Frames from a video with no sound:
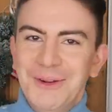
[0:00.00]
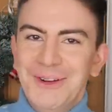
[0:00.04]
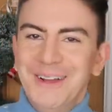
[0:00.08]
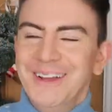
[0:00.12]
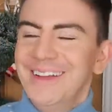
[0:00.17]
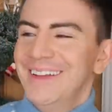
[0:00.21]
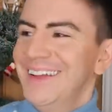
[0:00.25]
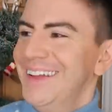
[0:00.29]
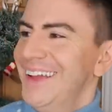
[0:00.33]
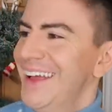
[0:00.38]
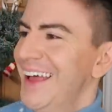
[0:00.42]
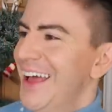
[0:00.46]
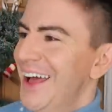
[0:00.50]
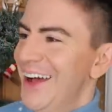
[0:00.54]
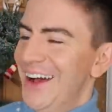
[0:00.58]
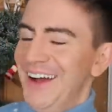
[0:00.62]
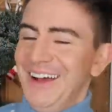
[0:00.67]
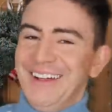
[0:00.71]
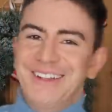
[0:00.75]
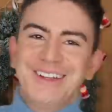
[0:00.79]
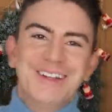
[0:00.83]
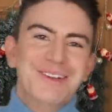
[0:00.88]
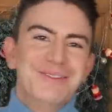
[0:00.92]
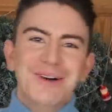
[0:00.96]

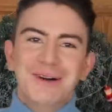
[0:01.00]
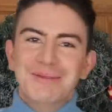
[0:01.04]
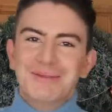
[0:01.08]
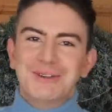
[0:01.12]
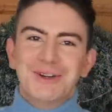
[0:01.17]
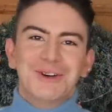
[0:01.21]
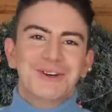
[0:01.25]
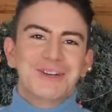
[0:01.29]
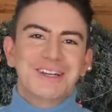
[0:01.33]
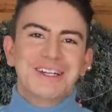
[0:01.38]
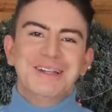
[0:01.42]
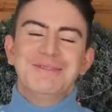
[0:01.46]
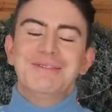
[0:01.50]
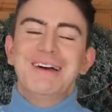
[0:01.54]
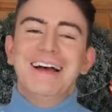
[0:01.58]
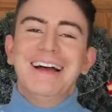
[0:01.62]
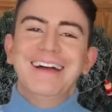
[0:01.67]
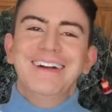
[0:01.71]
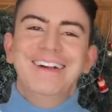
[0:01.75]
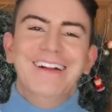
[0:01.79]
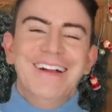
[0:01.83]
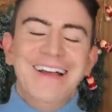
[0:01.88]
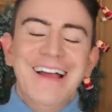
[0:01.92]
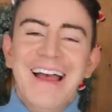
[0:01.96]
I don't know what I'm talking
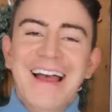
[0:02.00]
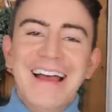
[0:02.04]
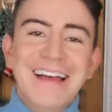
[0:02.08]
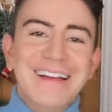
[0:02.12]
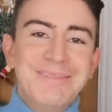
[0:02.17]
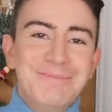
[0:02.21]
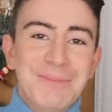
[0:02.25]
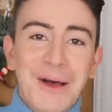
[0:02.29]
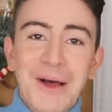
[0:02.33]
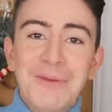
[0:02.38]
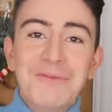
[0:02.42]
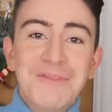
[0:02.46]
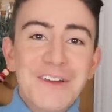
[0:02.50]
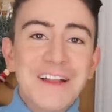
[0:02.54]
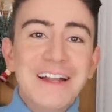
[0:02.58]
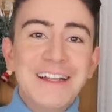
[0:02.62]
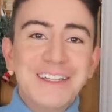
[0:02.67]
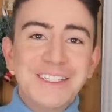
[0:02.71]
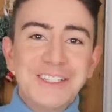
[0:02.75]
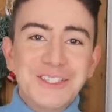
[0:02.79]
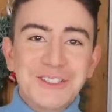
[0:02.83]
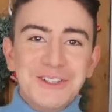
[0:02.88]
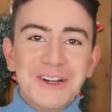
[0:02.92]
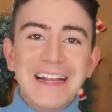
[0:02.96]
about, but I'm
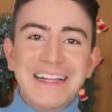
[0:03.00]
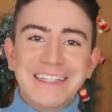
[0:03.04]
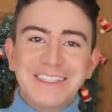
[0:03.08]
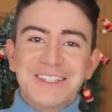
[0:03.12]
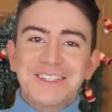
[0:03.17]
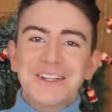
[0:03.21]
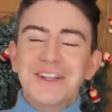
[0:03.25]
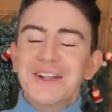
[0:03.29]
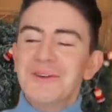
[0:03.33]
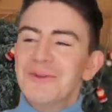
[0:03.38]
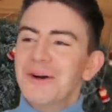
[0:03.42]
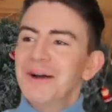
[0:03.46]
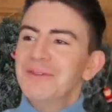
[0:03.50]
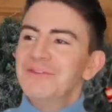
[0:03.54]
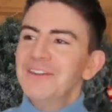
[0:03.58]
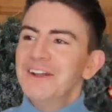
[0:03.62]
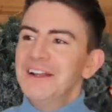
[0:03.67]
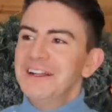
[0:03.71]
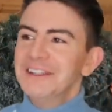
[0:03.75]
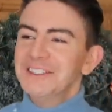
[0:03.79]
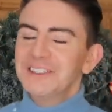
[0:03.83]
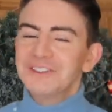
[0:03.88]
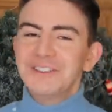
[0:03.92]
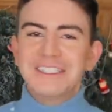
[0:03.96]
feeling stressed. I don't know why I'm
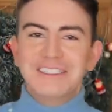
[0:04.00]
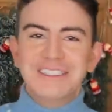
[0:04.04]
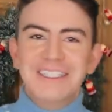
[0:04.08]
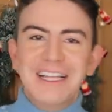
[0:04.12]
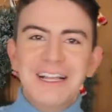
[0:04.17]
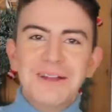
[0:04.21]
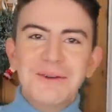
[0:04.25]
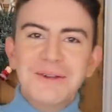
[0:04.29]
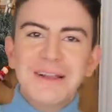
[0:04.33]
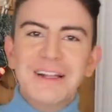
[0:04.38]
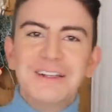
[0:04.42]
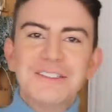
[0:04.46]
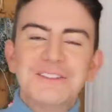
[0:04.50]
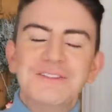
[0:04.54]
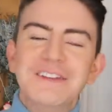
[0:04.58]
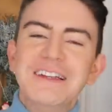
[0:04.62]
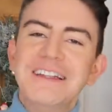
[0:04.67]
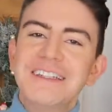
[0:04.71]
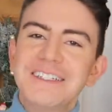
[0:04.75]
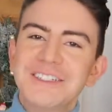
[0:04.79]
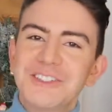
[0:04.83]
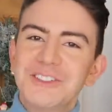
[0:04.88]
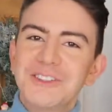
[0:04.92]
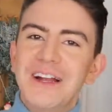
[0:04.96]
feeling stressed. Is anyone else
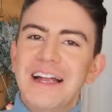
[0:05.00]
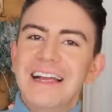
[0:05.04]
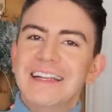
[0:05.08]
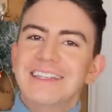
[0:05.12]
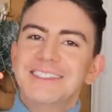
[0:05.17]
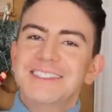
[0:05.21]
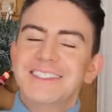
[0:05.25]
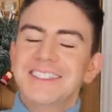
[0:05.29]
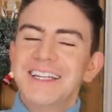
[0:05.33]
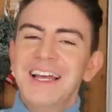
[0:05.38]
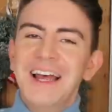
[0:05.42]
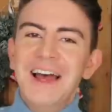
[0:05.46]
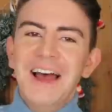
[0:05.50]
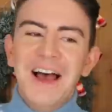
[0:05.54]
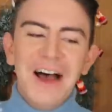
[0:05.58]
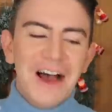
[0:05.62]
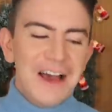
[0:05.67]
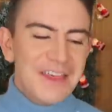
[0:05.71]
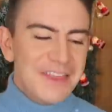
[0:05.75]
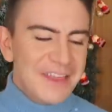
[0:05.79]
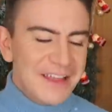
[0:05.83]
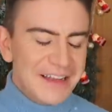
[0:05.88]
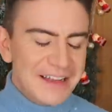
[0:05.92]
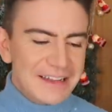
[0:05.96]
feeling stressed?
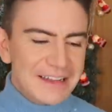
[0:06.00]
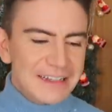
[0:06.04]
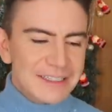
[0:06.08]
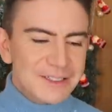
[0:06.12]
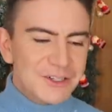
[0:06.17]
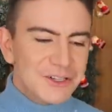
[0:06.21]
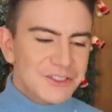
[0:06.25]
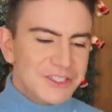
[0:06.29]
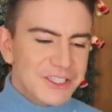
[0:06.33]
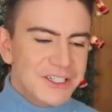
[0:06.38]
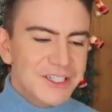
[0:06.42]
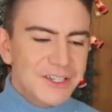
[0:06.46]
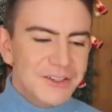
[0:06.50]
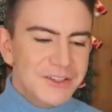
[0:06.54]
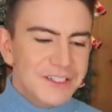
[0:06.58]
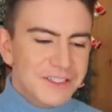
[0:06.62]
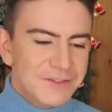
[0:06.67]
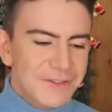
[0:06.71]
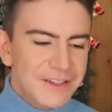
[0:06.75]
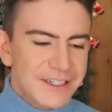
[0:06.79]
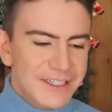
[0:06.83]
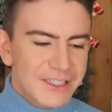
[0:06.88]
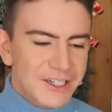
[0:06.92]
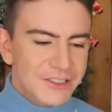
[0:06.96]
I think it's because I know this
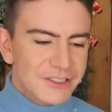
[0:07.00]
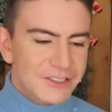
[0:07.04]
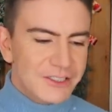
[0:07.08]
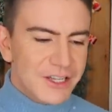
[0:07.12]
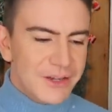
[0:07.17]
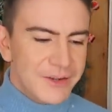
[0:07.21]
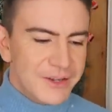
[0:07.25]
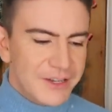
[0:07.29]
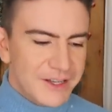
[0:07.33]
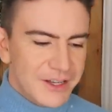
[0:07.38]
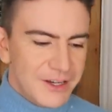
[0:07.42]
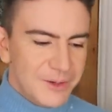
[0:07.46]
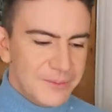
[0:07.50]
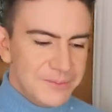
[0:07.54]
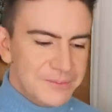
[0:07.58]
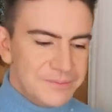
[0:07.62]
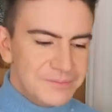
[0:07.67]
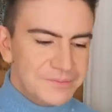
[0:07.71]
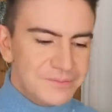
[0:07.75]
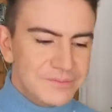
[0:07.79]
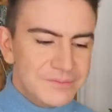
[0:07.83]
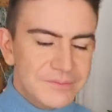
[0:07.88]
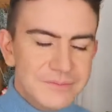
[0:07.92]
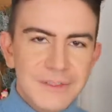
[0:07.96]
video is going up
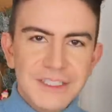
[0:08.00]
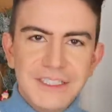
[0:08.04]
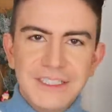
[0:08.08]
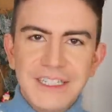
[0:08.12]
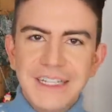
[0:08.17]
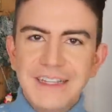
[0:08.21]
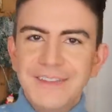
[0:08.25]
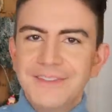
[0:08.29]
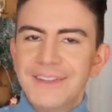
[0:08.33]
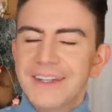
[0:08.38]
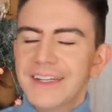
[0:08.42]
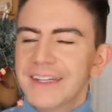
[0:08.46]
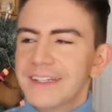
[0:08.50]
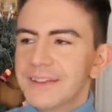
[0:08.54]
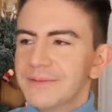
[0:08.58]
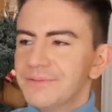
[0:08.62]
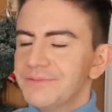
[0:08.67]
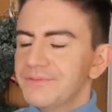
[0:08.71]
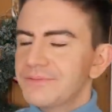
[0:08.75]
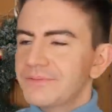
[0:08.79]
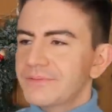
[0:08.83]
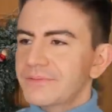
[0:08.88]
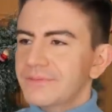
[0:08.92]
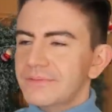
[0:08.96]
this
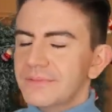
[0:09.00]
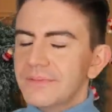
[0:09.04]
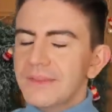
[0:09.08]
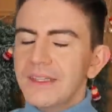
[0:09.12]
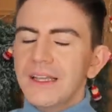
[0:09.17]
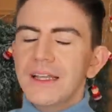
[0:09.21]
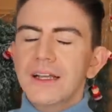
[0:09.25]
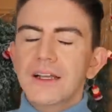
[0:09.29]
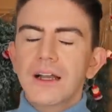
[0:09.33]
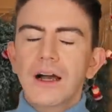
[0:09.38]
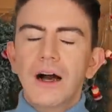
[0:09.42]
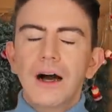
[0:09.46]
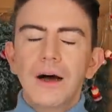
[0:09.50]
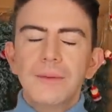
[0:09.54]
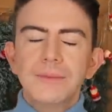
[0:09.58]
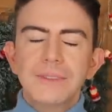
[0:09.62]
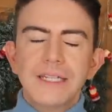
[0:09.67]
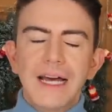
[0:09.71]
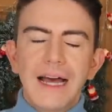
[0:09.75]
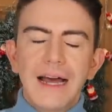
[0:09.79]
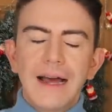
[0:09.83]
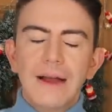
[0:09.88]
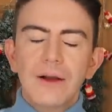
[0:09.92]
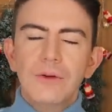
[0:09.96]
evening. Calm
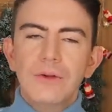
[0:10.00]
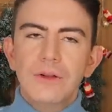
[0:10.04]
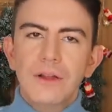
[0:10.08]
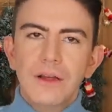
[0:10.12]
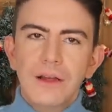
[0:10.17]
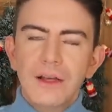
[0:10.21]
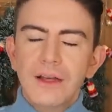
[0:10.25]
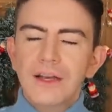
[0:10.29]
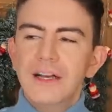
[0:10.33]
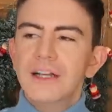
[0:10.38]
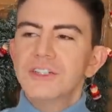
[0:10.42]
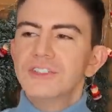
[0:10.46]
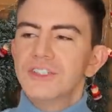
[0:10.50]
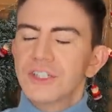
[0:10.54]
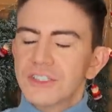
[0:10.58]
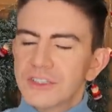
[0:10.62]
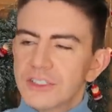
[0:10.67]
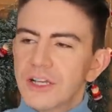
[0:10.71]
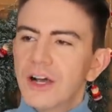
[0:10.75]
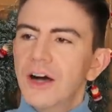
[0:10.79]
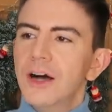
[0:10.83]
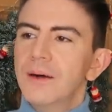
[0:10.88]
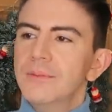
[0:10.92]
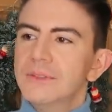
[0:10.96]
down.
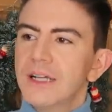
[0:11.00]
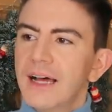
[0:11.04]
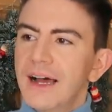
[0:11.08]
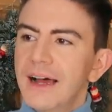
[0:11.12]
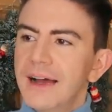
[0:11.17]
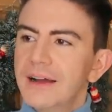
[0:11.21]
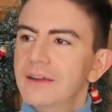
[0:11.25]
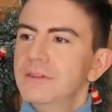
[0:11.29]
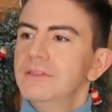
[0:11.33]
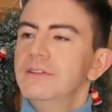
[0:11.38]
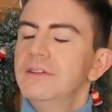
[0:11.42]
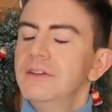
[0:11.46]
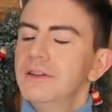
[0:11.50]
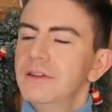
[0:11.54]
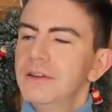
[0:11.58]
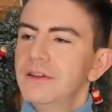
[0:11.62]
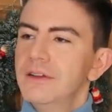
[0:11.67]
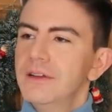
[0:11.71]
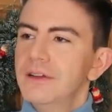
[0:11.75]
Just calm down.